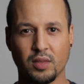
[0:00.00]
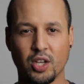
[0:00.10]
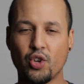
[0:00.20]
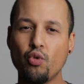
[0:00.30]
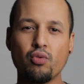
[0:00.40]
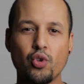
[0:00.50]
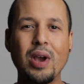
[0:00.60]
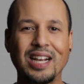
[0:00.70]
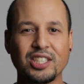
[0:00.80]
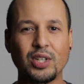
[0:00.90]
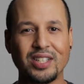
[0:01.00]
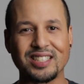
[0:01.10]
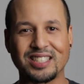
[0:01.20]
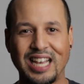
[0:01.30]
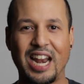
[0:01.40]
You got strength
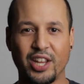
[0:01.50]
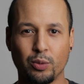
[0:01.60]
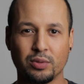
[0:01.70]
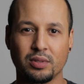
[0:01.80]
inside of you.